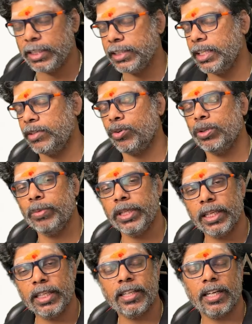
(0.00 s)
There won't be
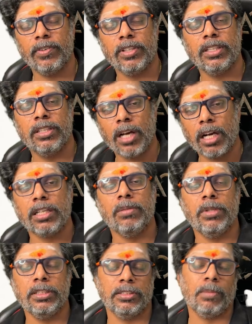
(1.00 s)
any relevant
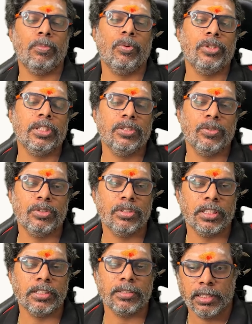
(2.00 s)
document supporting those
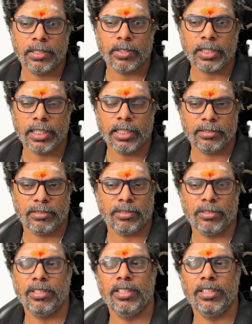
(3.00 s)
things. Okay, so